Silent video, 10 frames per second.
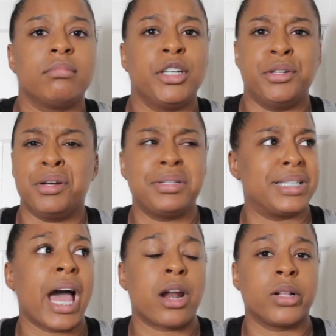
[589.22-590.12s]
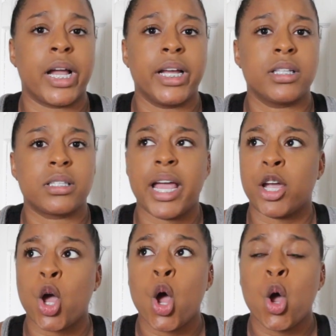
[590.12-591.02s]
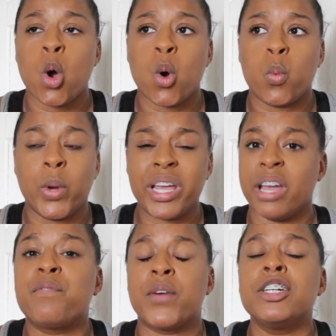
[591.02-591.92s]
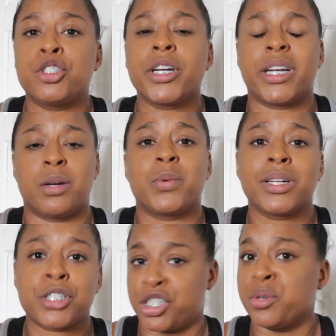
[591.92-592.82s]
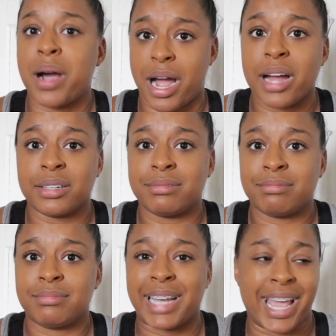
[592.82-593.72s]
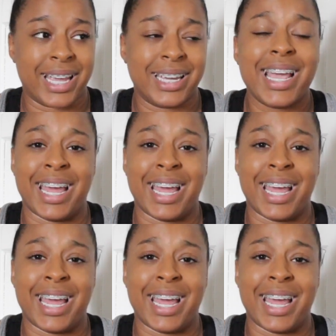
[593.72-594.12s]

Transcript: You know Seattle lights. Like, we get frustrated when it's too hot, okay?